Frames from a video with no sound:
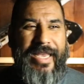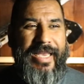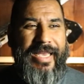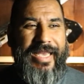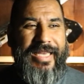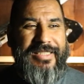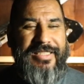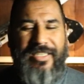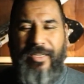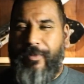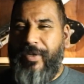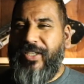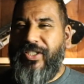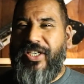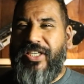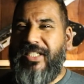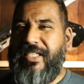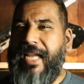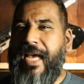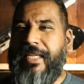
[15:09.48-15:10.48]
Escabeche
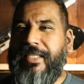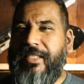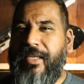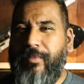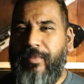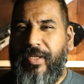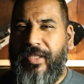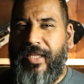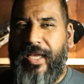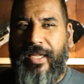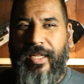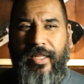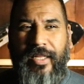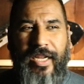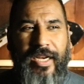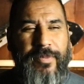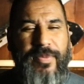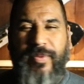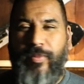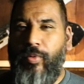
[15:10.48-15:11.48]
is not something that a
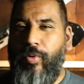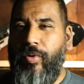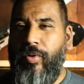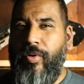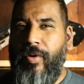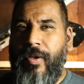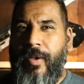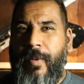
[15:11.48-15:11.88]
lot of people